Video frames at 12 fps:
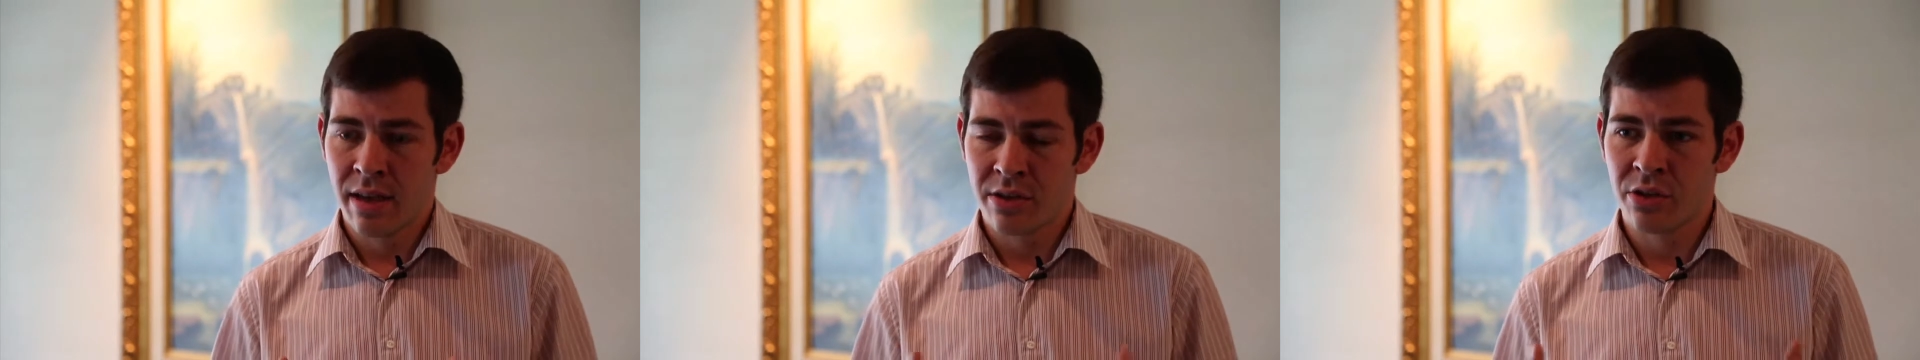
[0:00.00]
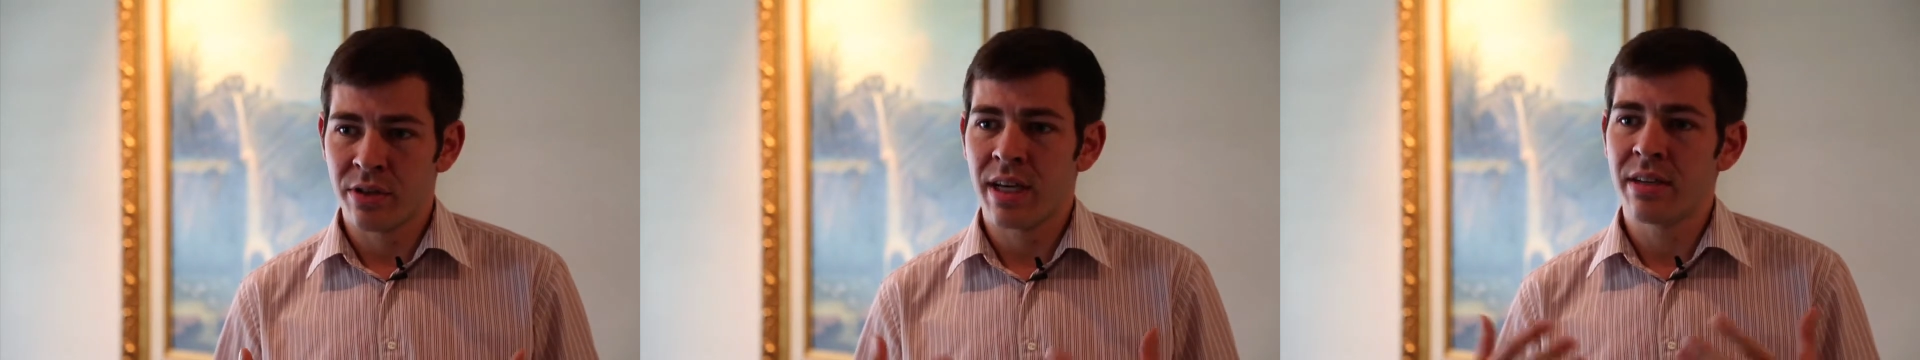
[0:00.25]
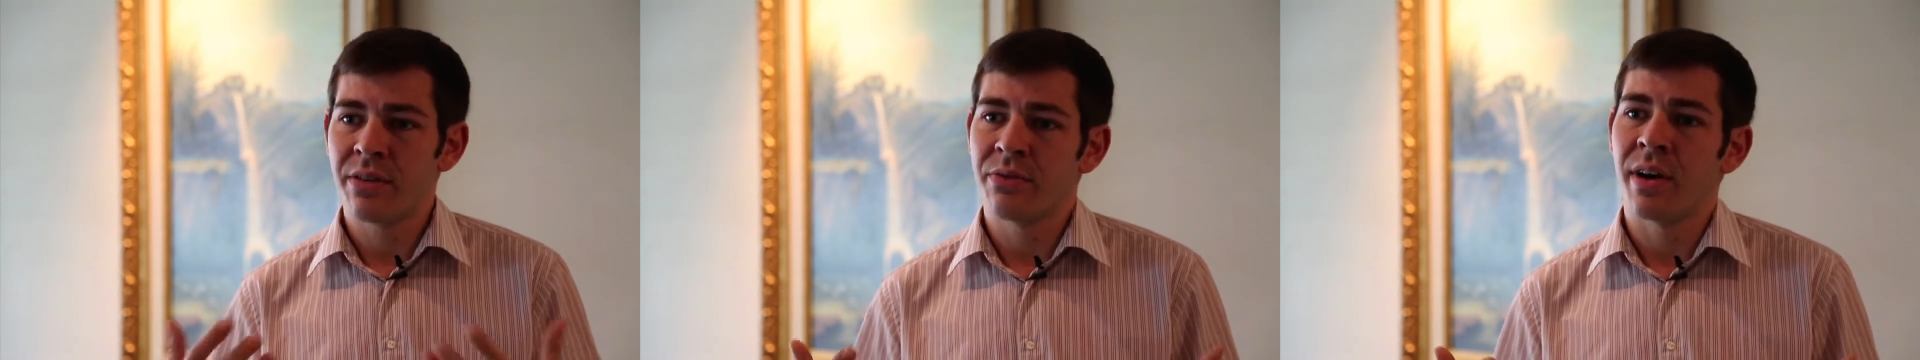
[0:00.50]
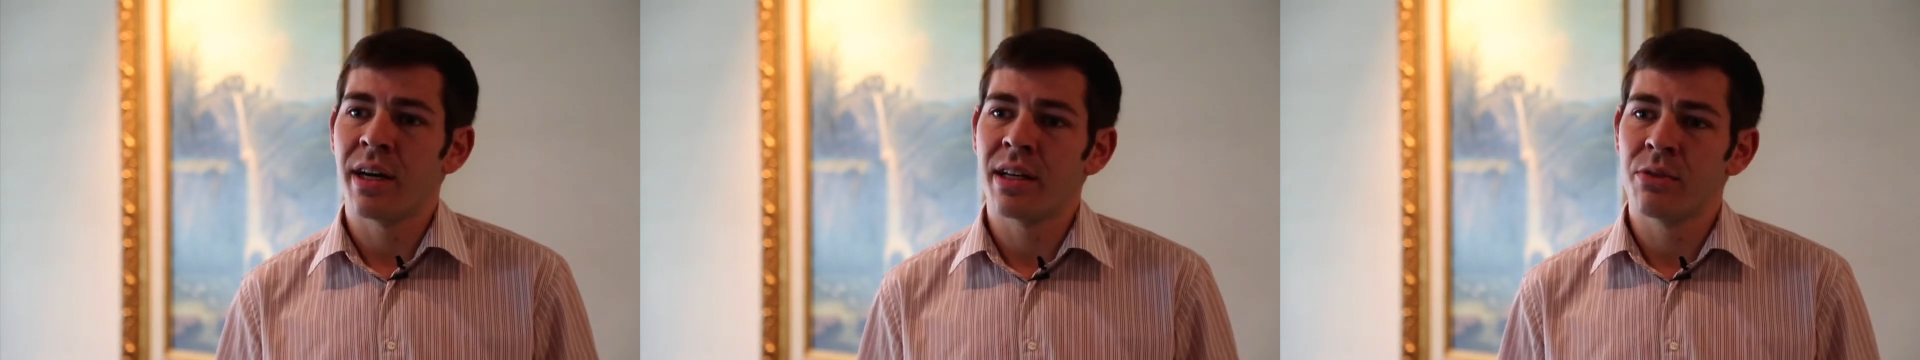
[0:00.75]
So they're
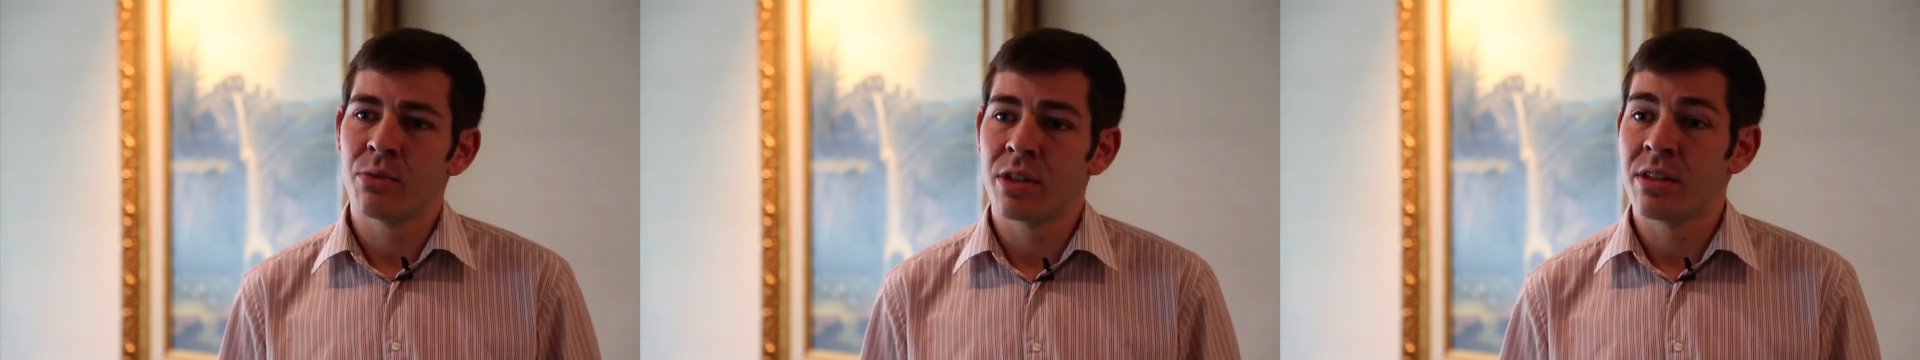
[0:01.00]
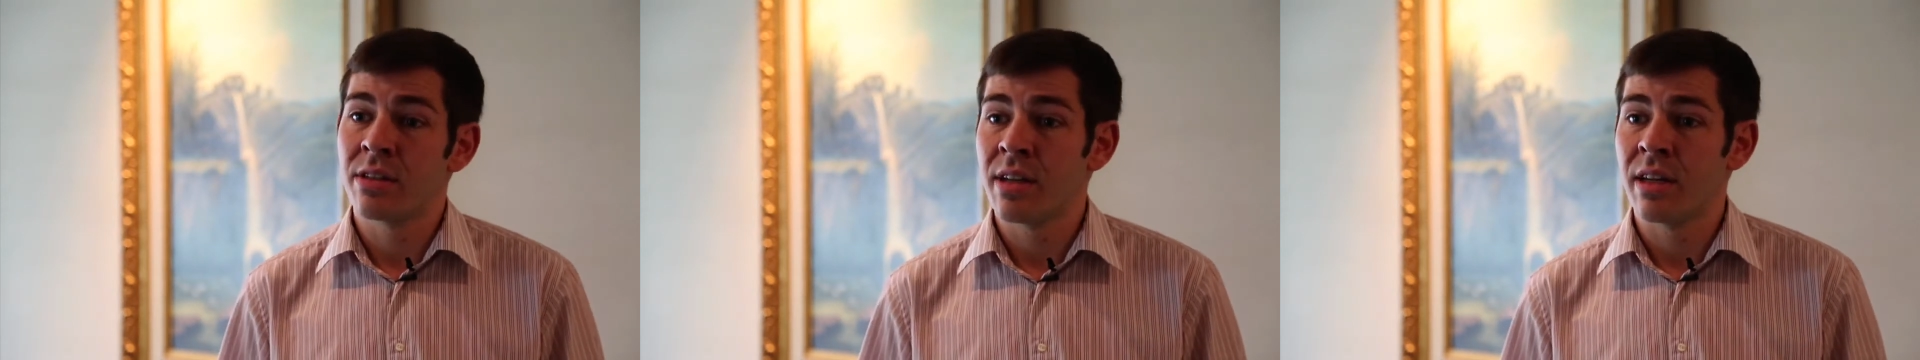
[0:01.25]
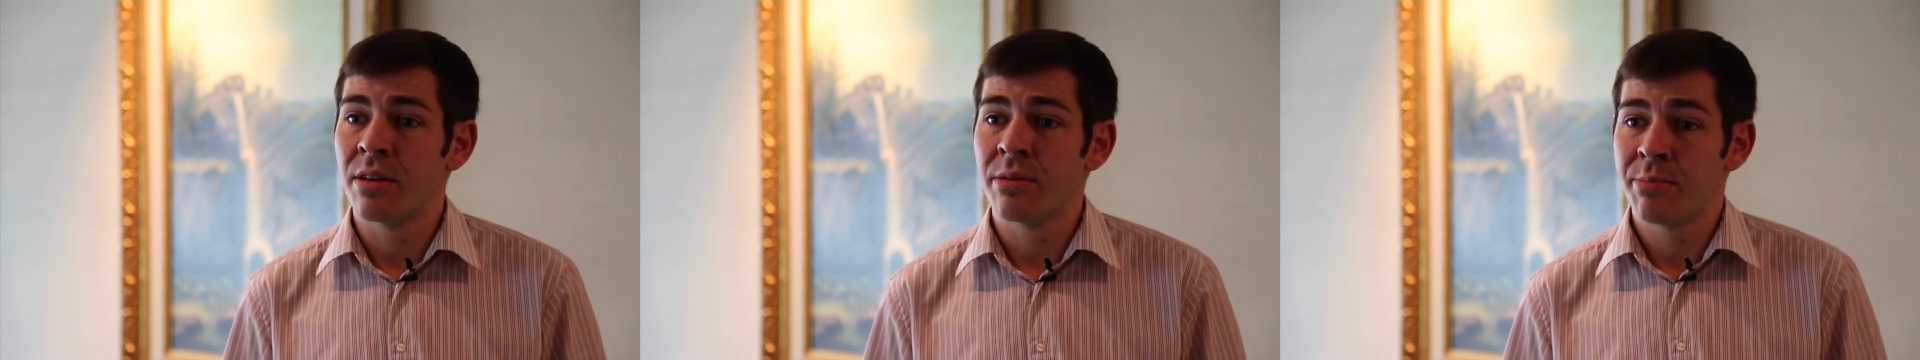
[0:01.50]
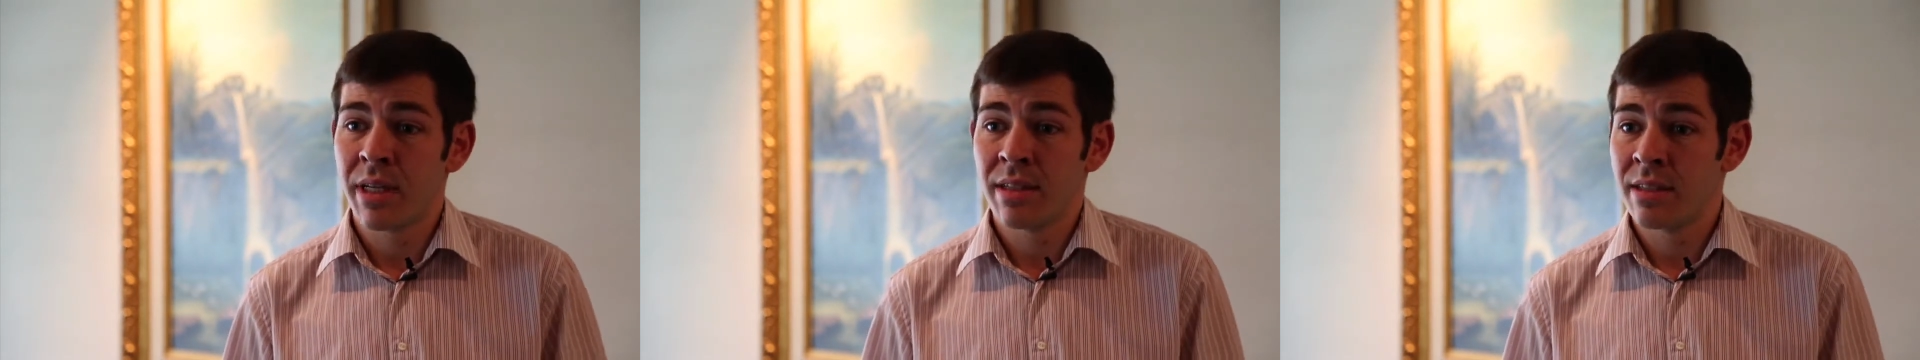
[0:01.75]
defining what
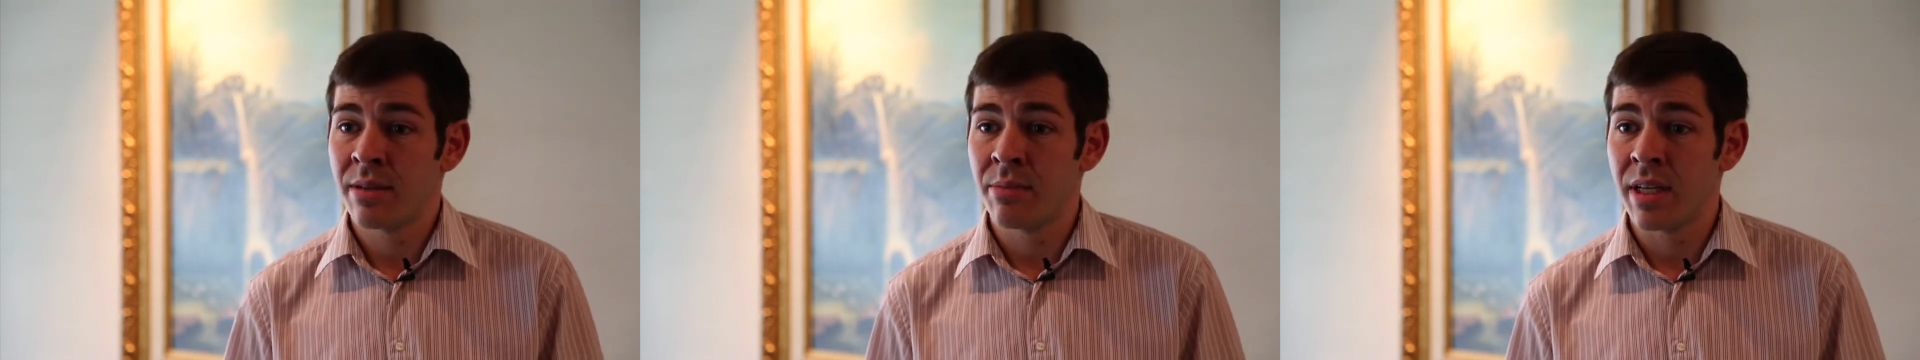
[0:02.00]
sustainability